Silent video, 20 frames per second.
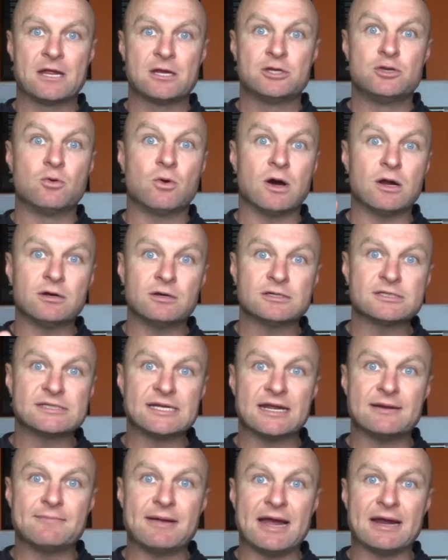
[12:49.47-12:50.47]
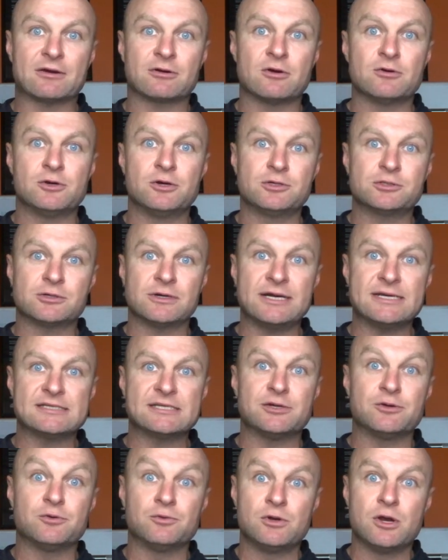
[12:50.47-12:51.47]
You understand macronutrients
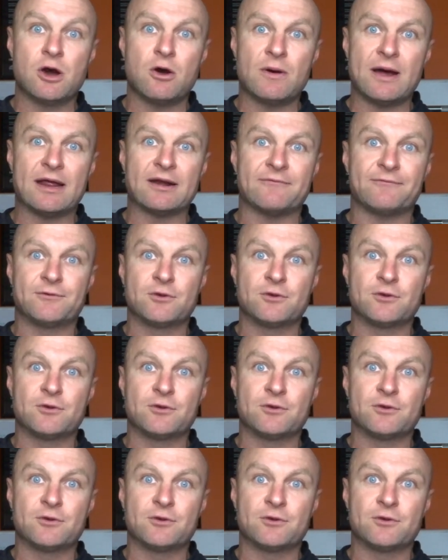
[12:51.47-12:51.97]
and you know how to